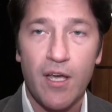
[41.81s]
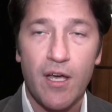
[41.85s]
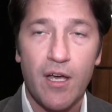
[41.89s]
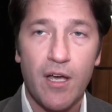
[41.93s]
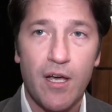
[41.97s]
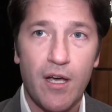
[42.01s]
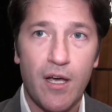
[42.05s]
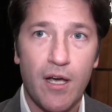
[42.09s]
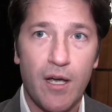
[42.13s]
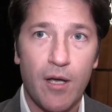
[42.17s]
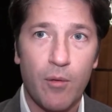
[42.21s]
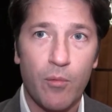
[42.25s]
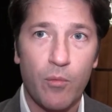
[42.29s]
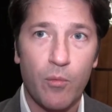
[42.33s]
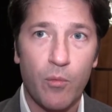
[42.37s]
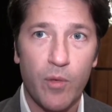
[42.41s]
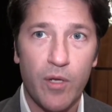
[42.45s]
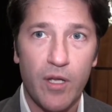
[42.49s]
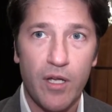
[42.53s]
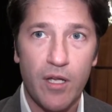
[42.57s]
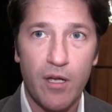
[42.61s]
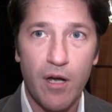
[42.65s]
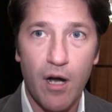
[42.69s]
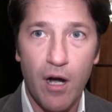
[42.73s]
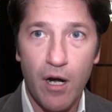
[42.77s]
Um,
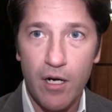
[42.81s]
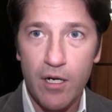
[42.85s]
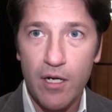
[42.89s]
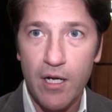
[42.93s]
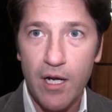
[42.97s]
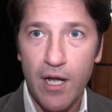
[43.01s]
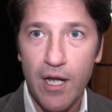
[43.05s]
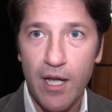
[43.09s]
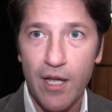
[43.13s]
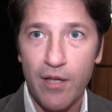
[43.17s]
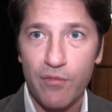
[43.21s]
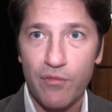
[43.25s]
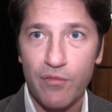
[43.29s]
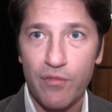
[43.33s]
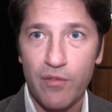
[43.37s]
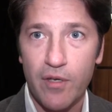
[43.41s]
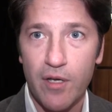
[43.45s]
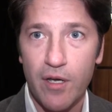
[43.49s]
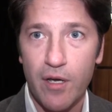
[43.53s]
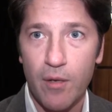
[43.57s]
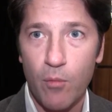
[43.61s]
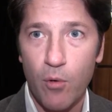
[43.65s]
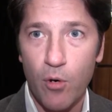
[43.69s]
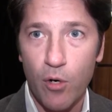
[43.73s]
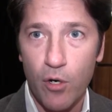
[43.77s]
we archive
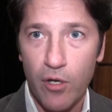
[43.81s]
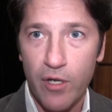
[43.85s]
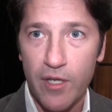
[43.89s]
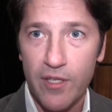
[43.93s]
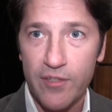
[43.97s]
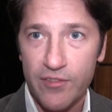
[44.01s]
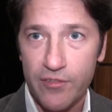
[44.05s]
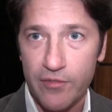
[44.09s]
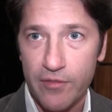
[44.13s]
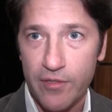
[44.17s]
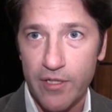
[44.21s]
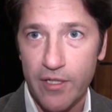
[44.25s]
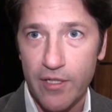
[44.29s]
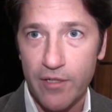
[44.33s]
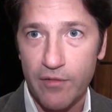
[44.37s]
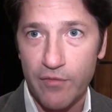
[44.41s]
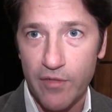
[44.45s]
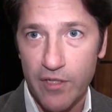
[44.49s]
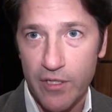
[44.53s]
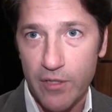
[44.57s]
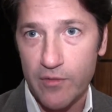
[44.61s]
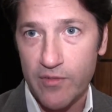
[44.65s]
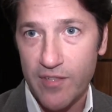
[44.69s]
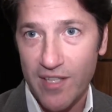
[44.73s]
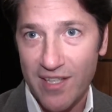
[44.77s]
um, oral history
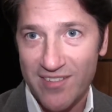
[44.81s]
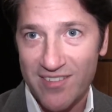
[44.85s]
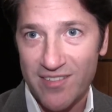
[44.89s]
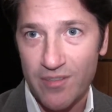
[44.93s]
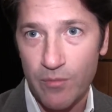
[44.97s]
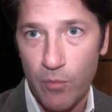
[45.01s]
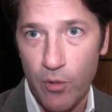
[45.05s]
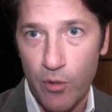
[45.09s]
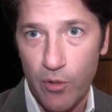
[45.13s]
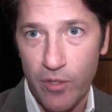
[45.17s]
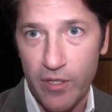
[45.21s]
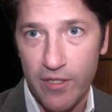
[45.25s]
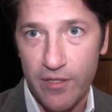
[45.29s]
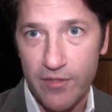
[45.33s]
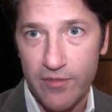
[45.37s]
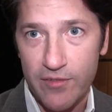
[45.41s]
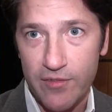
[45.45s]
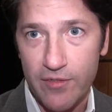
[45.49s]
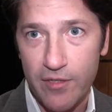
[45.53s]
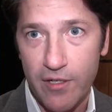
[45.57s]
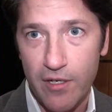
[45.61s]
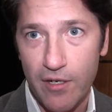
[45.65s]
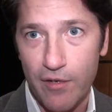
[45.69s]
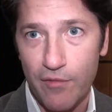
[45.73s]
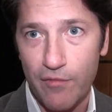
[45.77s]
video
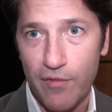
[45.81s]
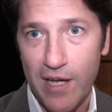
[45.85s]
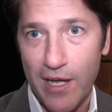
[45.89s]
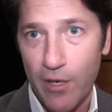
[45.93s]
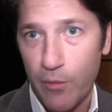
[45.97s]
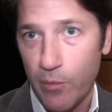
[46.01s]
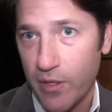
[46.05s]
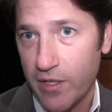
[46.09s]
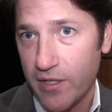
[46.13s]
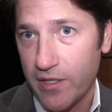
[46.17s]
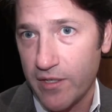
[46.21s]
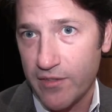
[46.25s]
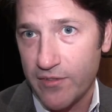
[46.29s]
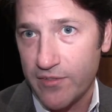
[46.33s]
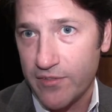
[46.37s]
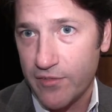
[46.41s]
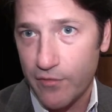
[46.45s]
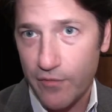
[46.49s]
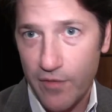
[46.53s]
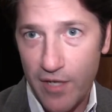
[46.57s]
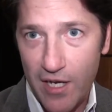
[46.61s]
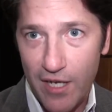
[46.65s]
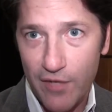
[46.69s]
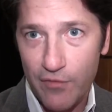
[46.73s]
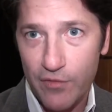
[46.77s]
testimonies of eyewitness
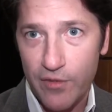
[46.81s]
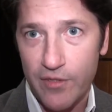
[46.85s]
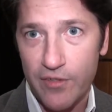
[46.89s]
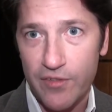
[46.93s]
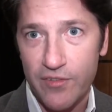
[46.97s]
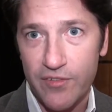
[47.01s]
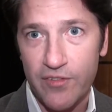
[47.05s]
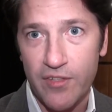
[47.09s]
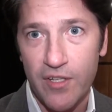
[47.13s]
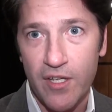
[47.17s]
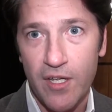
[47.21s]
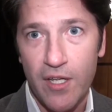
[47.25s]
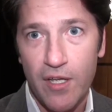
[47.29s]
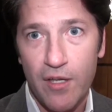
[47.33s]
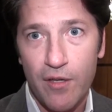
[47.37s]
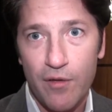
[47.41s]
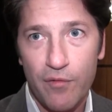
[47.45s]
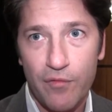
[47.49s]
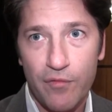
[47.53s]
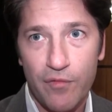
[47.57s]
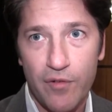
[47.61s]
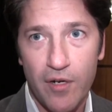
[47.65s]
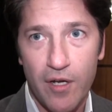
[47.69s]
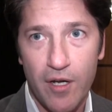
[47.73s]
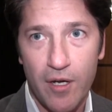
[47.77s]
survivors
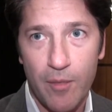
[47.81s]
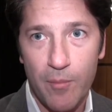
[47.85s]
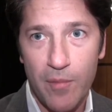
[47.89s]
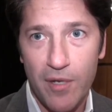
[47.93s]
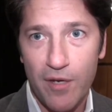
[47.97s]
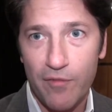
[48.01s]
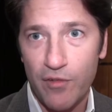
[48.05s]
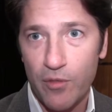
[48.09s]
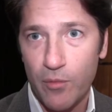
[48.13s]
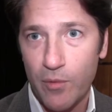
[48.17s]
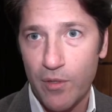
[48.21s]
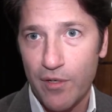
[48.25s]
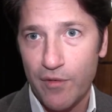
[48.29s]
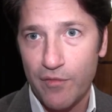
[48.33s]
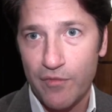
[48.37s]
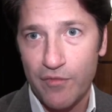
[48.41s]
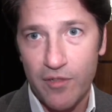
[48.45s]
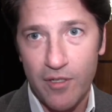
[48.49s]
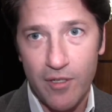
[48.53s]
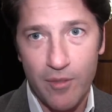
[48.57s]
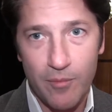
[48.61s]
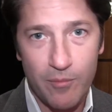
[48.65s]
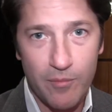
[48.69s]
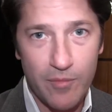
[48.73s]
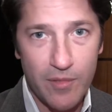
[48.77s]
from everywhere
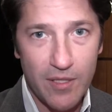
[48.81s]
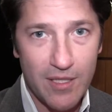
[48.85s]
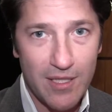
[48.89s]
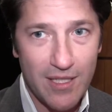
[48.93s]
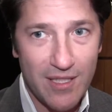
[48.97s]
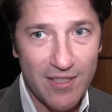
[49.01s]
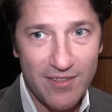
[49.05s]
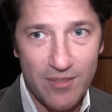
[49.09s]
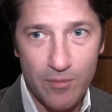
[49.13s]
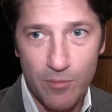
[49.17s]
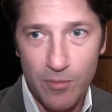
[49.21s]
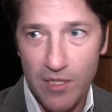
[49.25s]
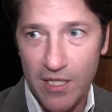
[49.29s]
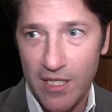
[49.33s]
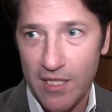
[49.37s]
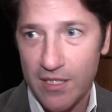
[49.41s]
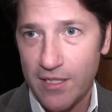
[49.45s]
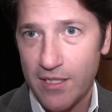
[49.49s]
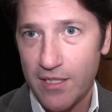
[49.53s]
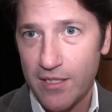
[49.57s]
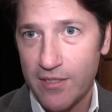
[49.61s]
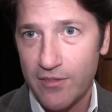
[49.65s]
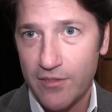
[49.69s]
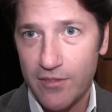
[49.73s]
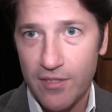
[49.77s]
from
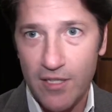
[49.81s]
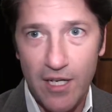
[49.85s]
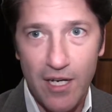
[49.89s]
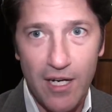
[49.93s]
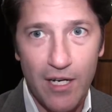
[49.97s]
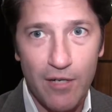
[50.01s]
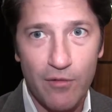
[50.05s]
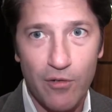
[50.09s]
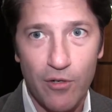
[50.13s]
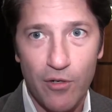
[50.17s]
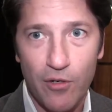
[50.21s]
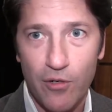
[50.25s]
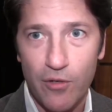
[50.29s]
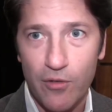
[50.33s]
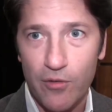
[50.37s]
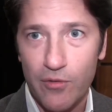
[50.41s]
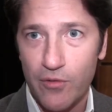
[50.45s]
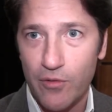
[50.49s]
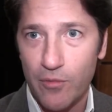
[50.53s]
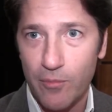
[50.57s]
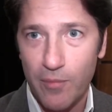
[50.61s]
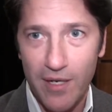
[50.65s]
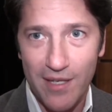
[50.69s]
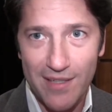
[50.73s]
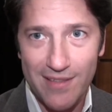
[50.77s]
Casablanca to Cairo
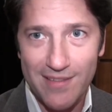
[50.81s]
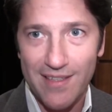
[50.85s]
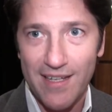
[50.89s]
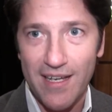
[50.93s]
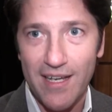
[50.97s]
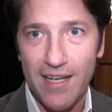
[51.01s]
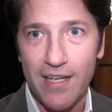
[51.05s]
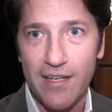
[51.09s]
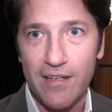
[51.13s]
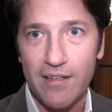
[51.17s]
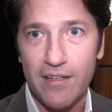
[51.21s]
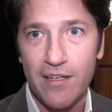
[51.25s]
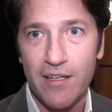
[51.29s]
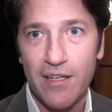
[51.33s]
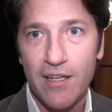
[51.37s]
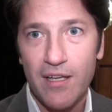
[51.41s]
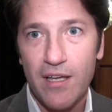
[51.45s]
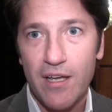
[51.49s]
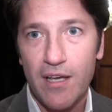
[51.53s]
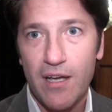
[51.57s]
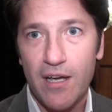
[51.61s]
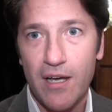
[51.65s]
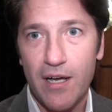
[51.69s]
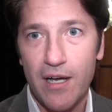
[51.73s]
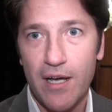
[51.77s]
to Baghdad
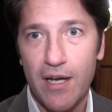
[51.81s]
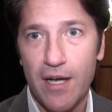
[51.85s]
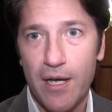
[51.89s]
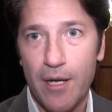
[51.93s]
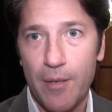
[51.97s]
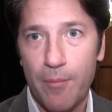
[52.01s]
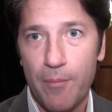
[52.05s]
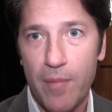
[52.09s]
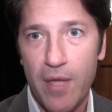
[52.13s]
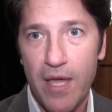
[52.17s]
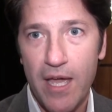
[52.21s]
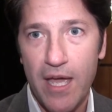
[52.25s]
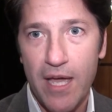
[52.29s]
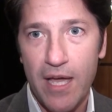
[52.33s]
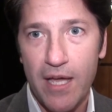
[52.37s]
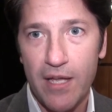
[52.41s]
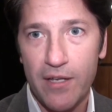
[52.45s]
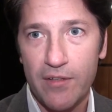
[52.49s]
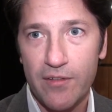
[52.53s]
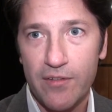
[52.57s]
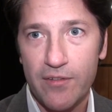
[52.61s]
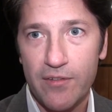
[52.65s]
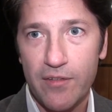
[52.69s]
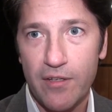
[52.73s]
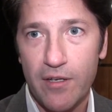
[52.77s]
um,
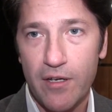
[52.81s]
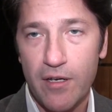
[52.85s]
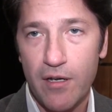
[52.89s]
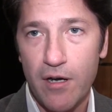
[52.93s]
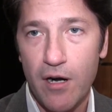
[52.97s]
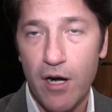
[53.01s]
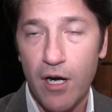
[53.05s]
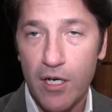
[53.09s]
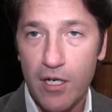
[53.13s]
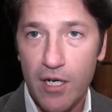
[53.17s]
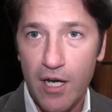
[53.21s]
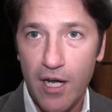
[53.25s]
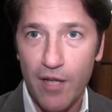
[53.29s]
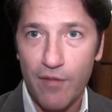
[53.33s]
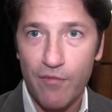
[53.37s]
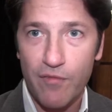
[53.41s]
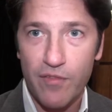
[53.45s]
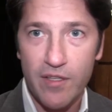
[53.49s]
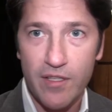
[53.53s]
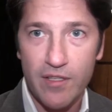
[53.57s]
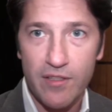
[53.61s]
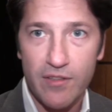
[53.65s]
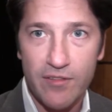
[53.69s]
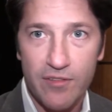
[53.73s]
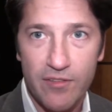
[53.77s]
and uh, archive
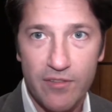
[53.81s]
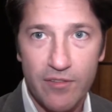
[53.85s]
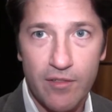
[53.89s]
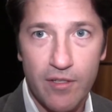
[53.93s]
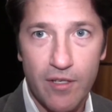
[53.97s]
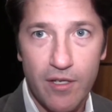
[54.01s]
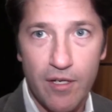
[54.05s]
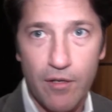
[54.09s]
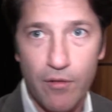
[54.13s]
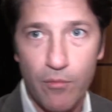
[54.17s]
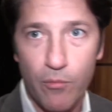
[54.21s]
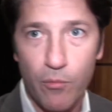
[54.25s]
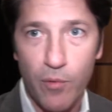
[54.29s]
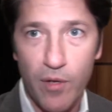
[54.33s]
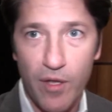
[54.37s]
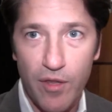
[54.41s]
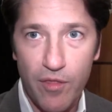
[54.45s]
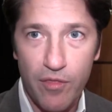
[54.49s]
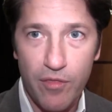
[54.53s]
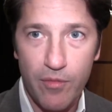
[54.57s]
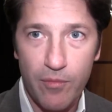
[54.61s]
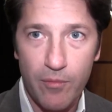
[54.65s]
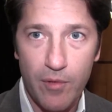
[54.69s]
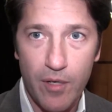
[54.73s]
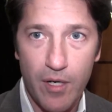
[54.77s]
these uh,
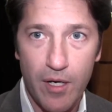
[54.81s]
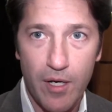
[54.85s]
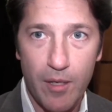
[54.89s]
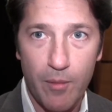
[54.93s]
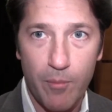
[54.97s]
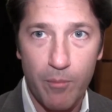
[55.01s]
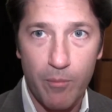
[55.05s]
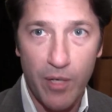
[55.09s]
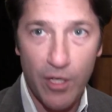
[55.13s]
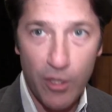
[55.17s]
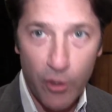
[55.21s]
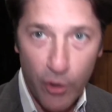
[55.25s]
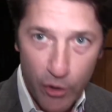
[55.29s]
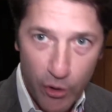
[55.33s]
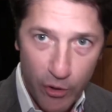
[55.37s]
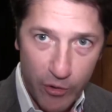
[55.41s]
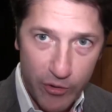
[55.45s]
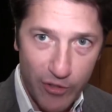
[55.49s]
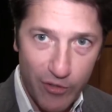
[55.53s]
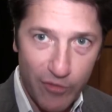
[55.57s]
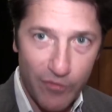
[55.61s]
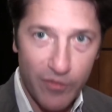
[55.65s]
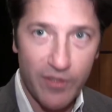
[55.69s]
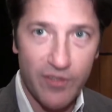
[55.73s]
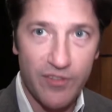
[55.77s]
with um, Ben Gurion
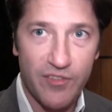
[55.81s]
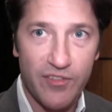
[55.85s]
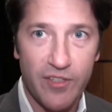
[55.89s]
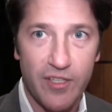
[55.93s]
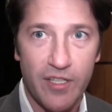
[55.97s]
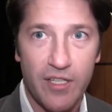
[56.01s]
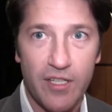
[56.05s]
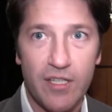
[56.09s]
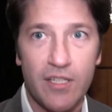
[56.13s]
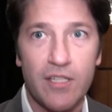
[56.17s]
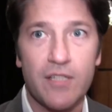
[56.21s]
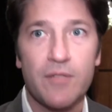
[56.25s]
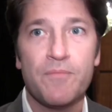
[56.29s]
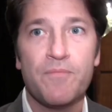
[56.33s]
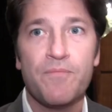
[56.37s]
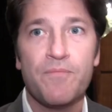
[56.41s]
University